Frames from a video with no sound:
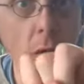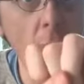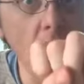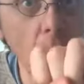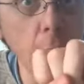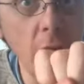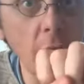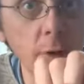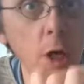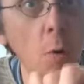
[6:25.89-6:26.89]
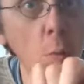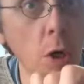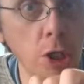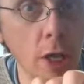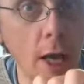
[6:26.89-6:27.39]
and I am going to have to go and
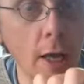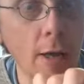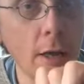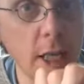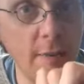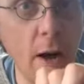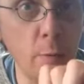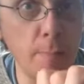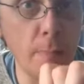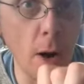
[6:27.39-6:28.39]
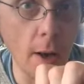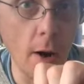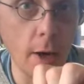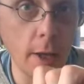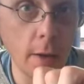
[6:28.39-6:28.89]
wash that because if I rub my
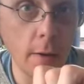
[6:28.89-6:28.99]
eye